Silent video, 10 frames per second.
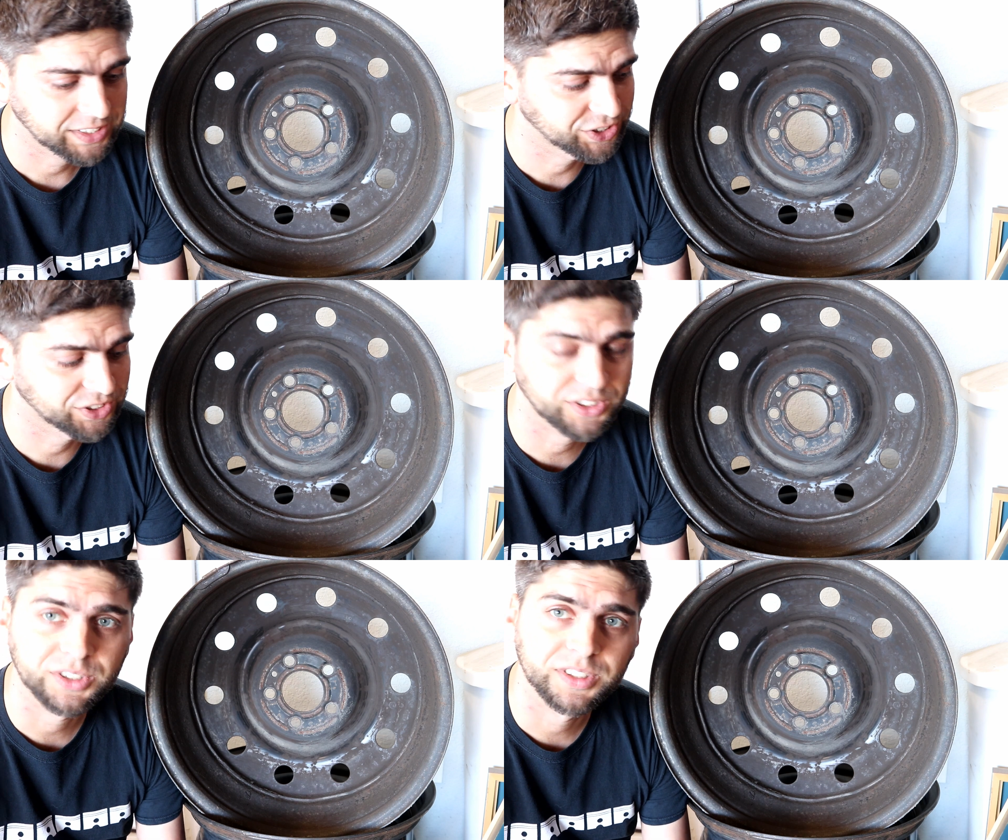
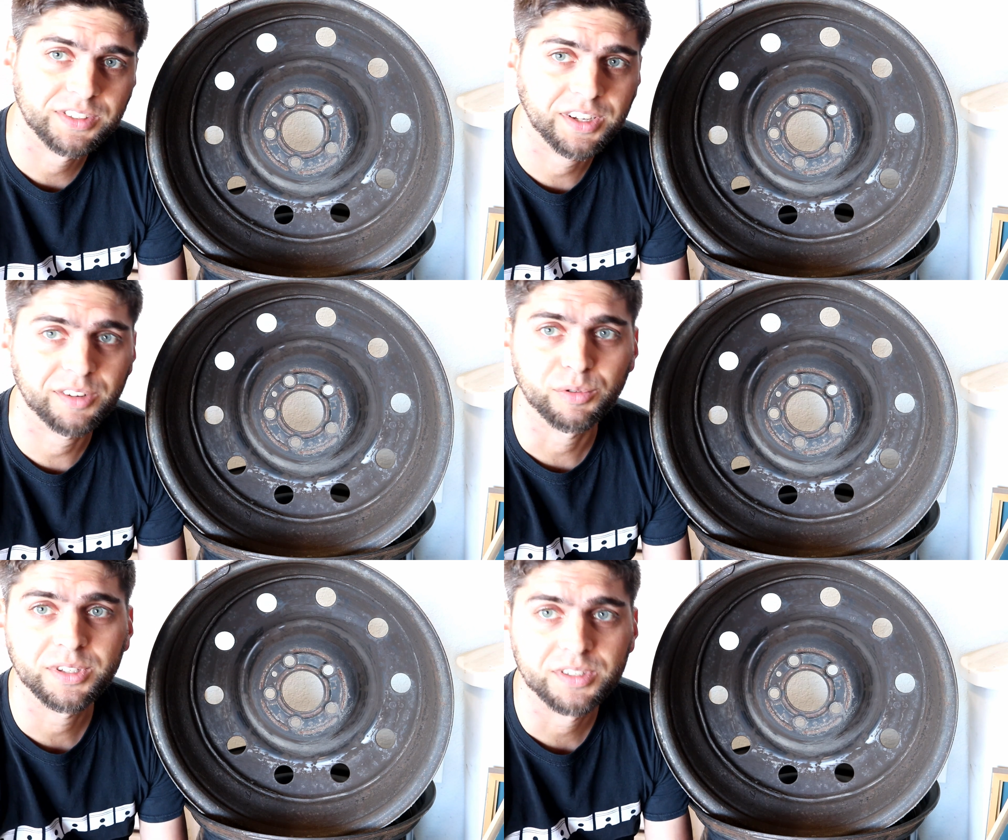just a little
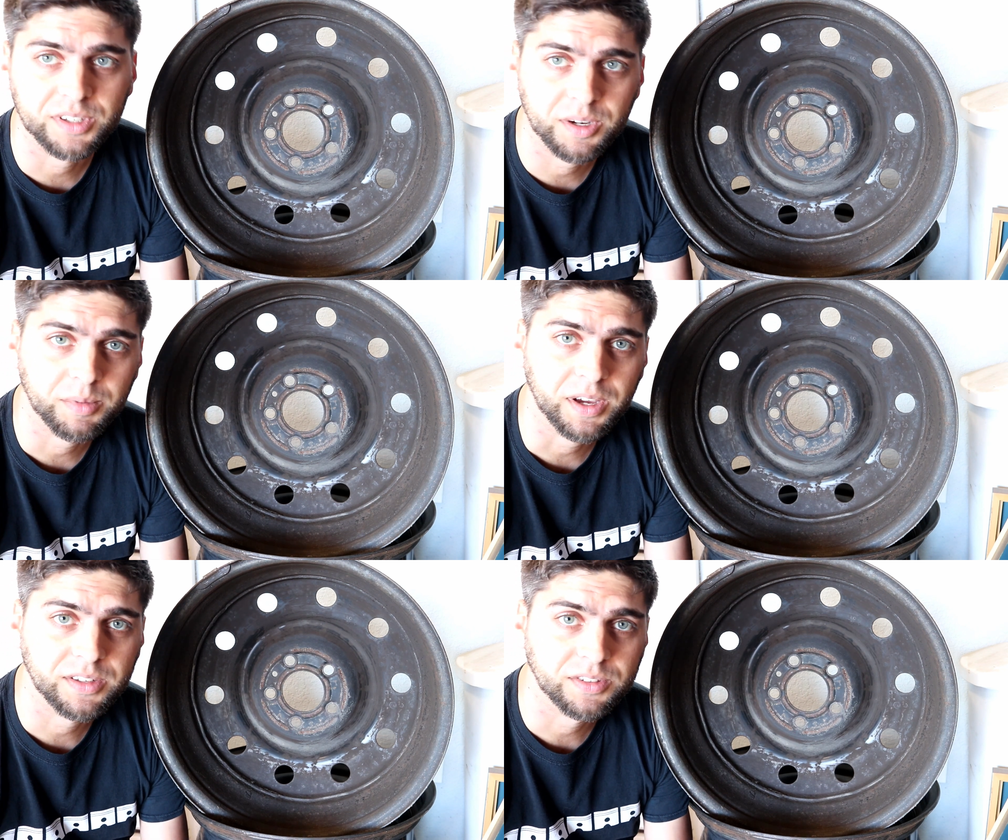insight of what's to
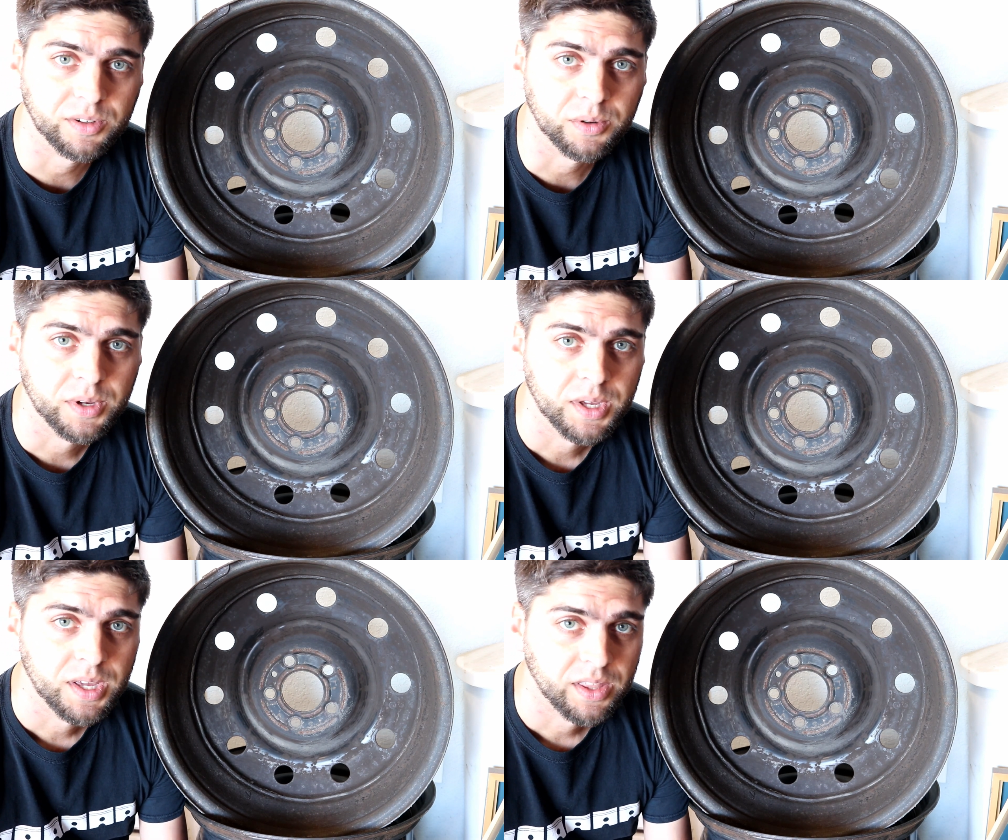come, guys. So
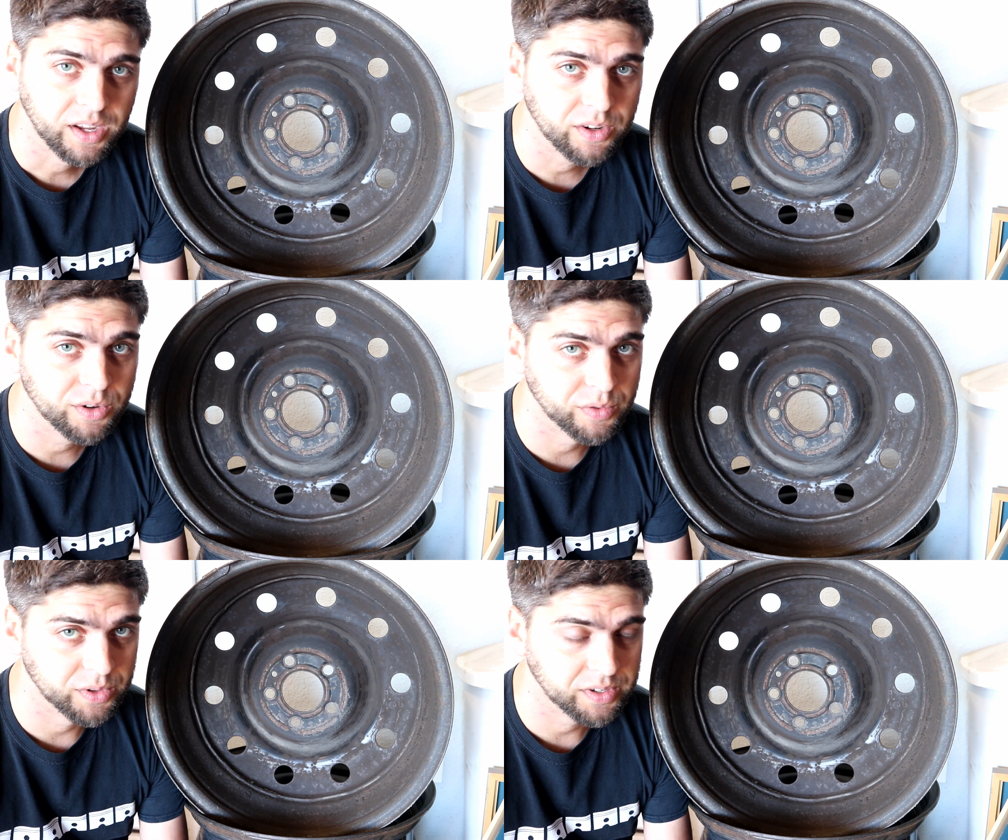that'll
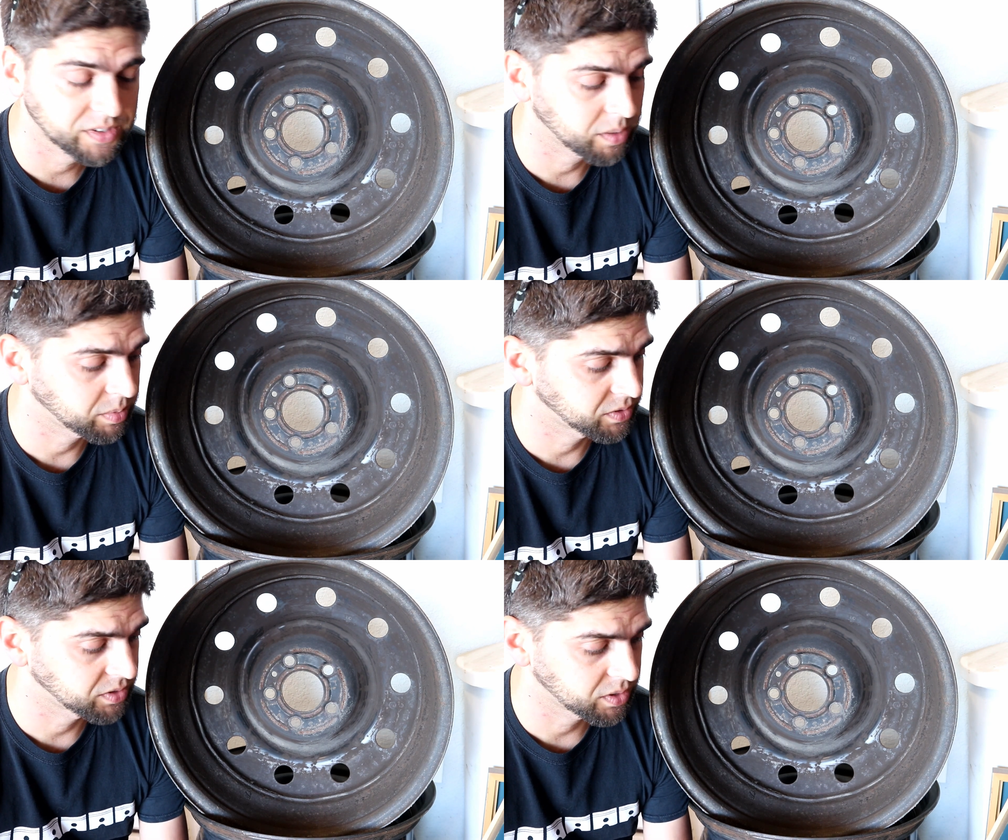do it for this
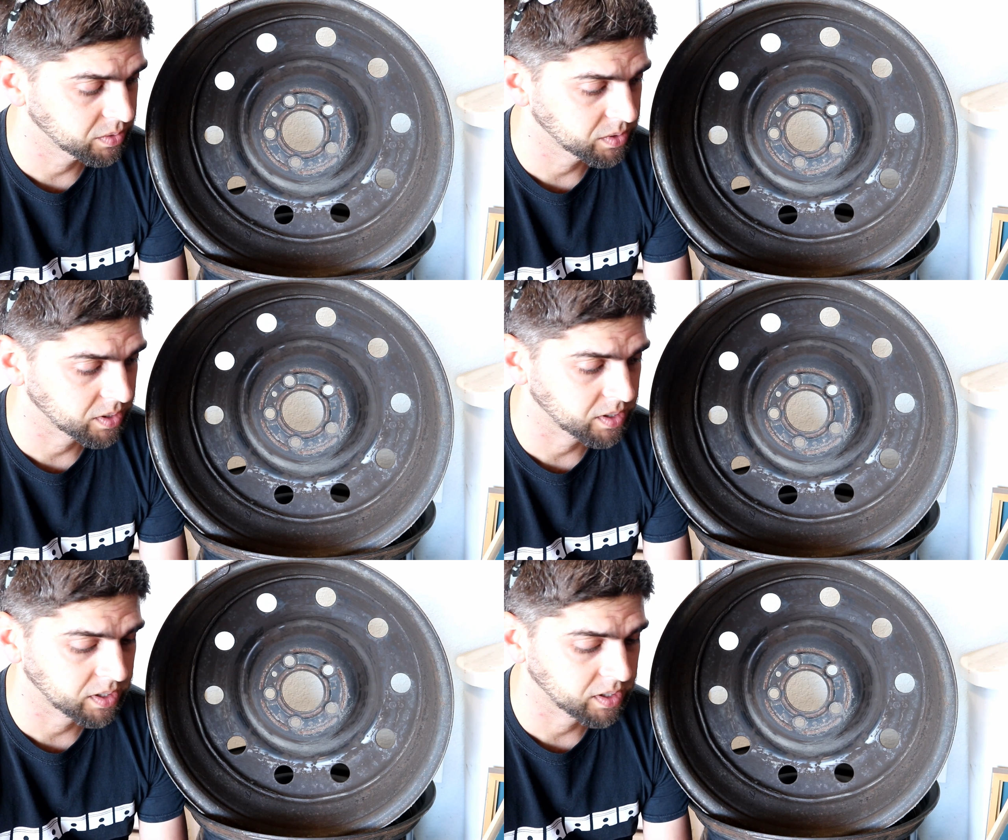episode.